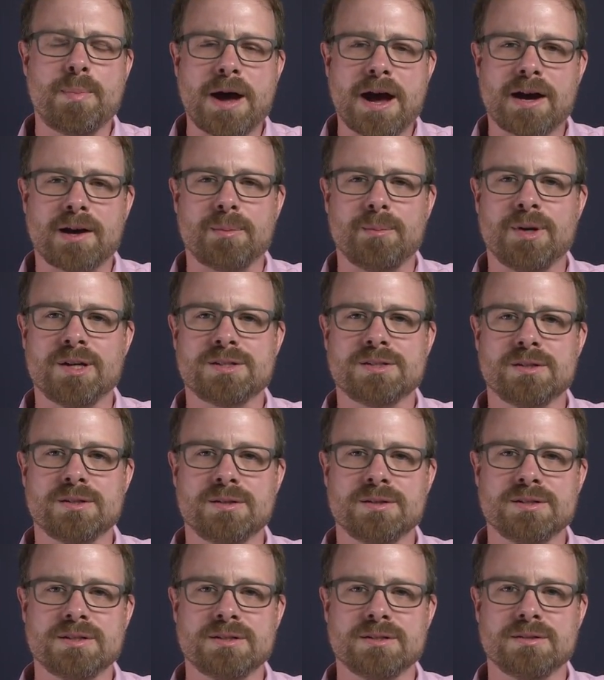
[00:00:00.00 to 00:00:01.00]
back
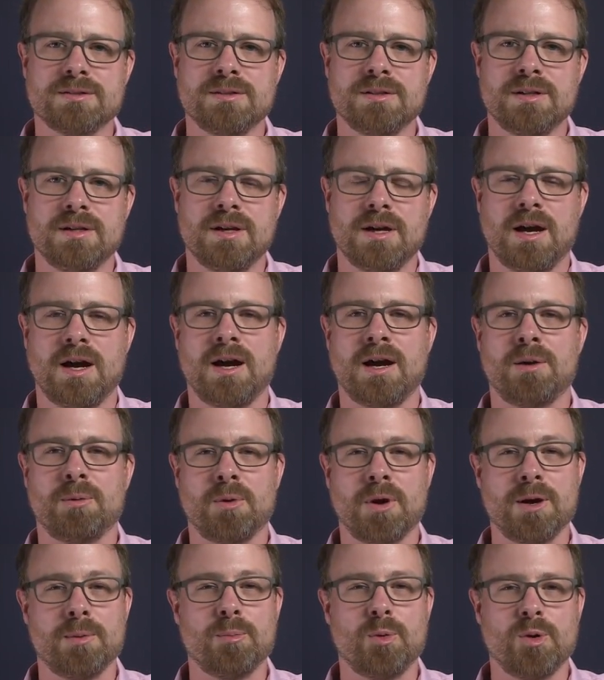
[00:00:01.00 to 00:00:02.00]
muscles, uh,
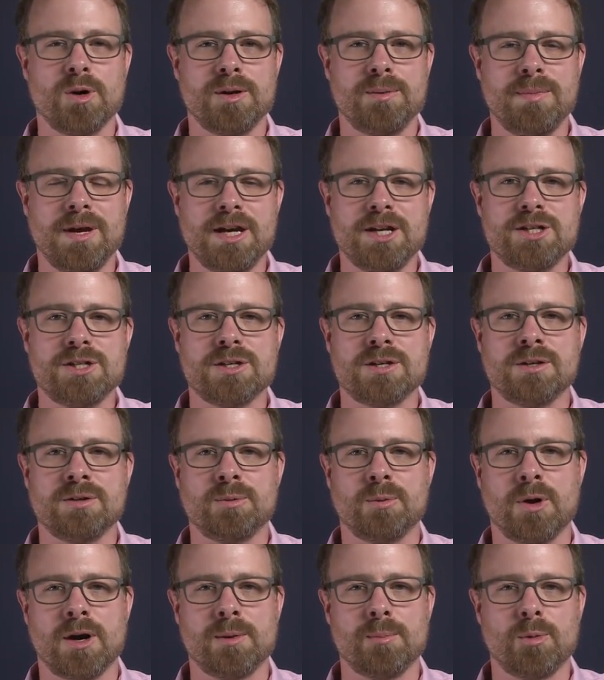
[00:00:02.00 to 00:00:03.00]
rhomboid major,
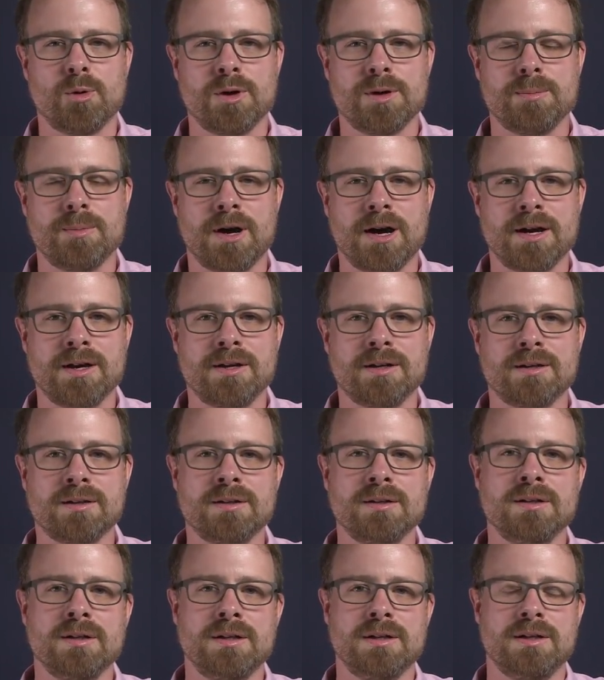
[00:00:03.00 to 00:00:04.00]
rhomboid minor,
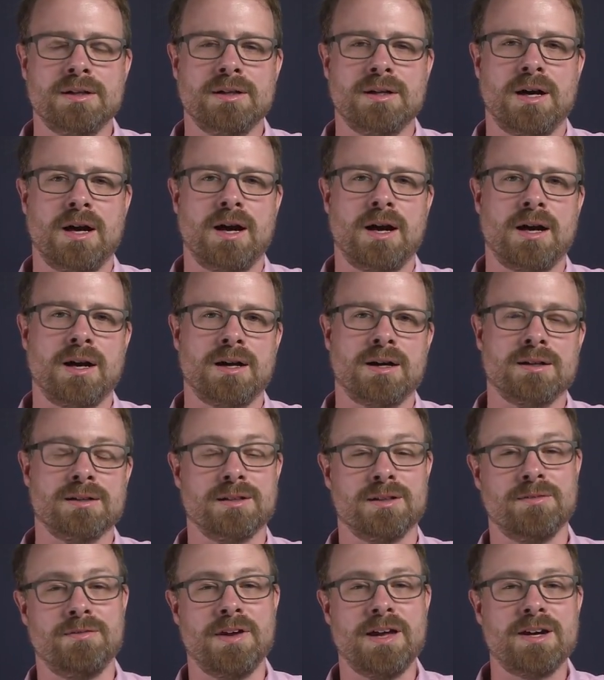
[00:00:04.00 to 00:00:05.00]
uh,
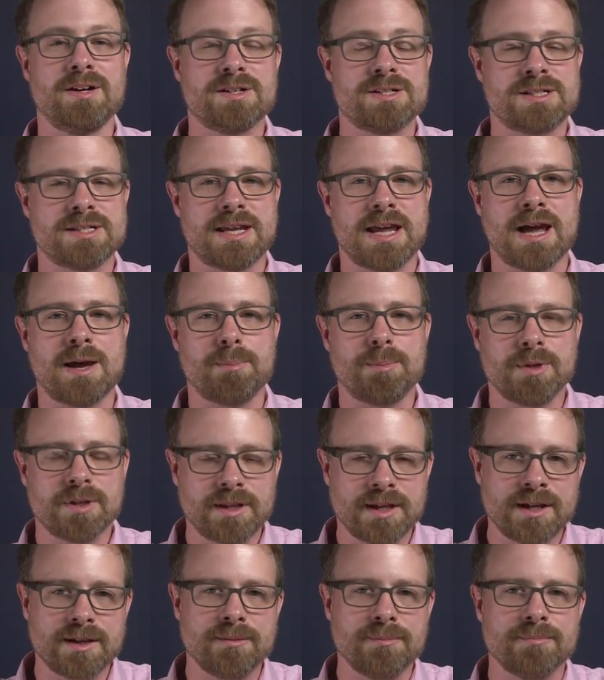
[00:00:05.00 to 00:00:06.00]
levator
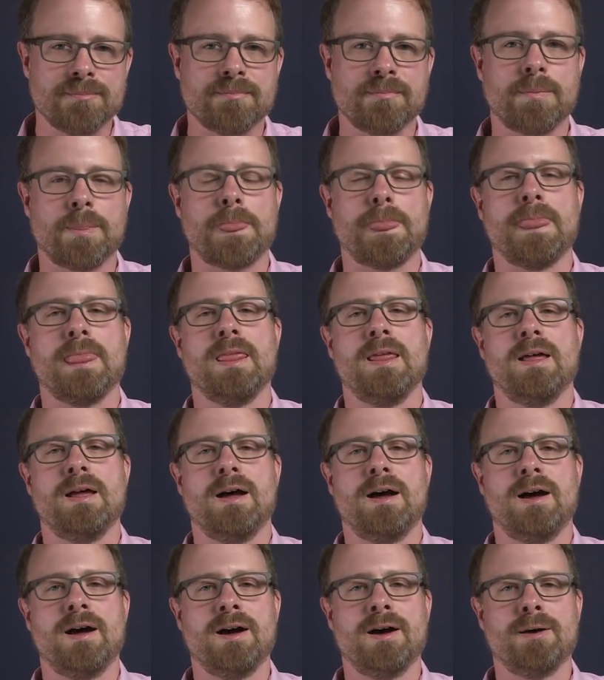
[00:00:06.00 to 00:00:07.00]
scapulae.
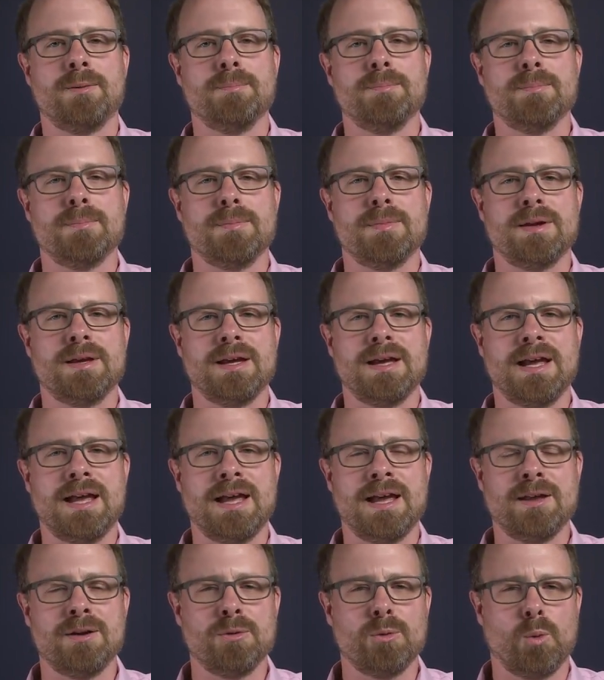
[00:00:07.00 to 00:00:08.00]
Um,
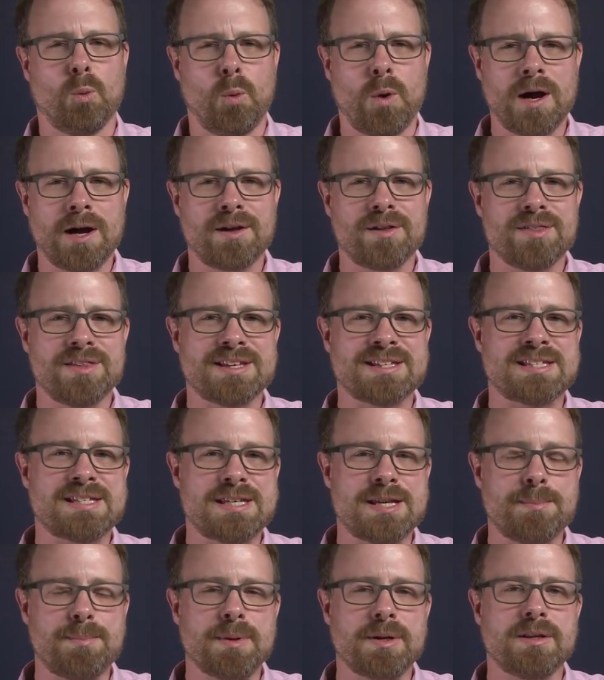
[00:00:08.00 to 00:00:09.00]
and while this
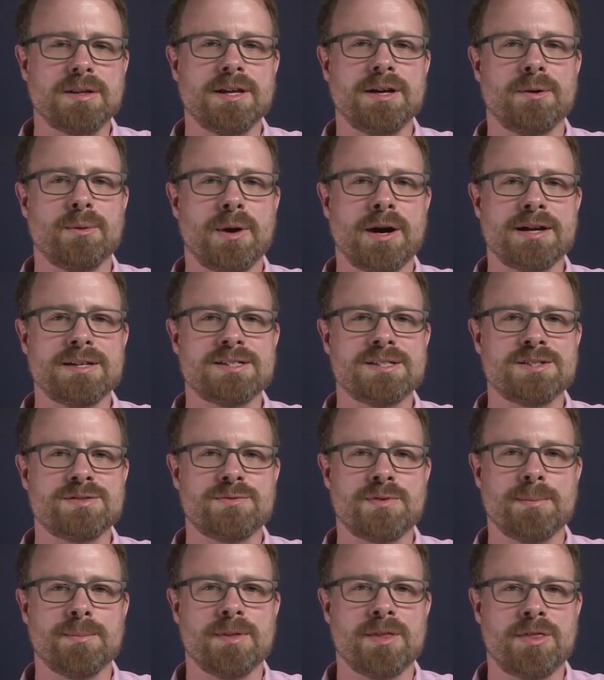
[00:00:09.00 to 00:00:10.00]
typically arises
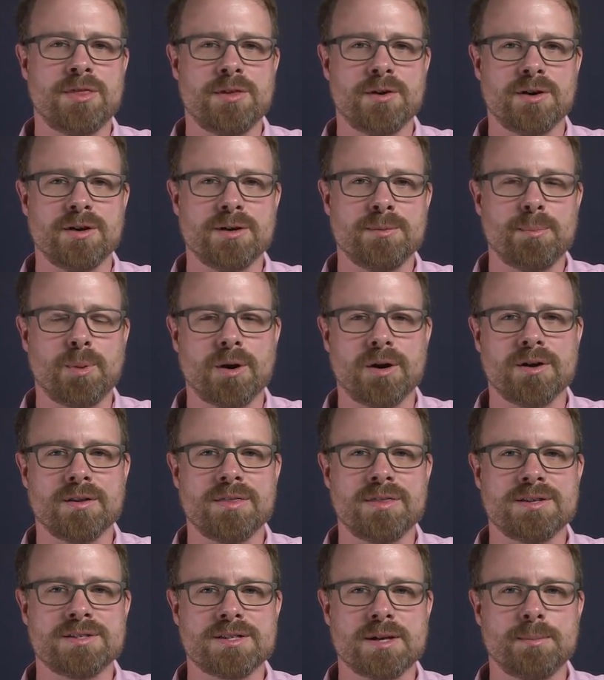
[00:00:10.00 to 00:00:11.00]
from the third part of
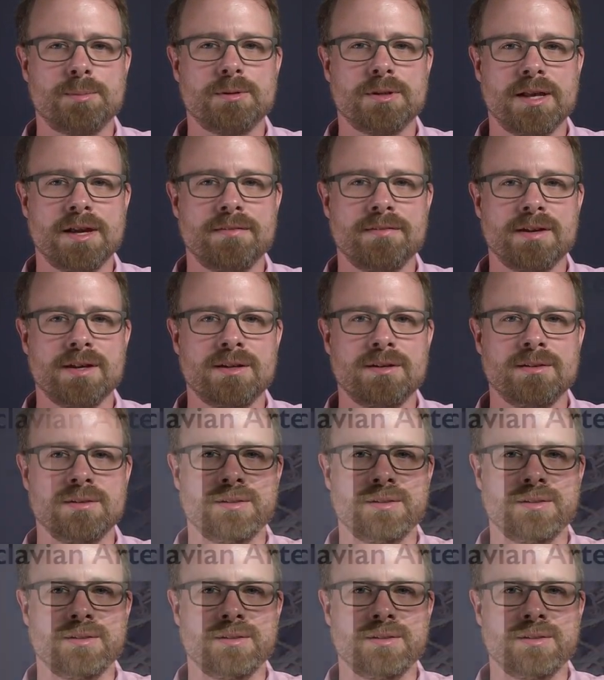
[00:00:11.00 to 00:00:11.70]
the subclavian,